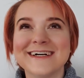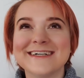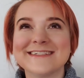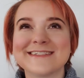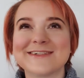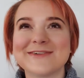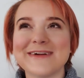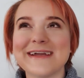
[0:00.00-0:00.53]

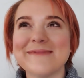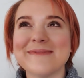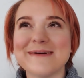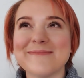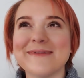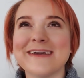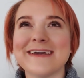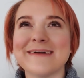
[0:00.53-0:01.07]
scream
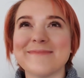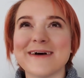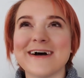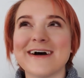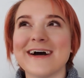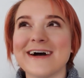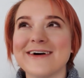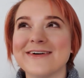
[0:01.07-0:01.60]
at me
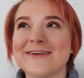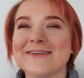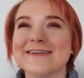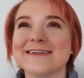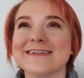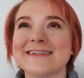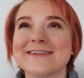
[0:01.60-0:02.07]
about how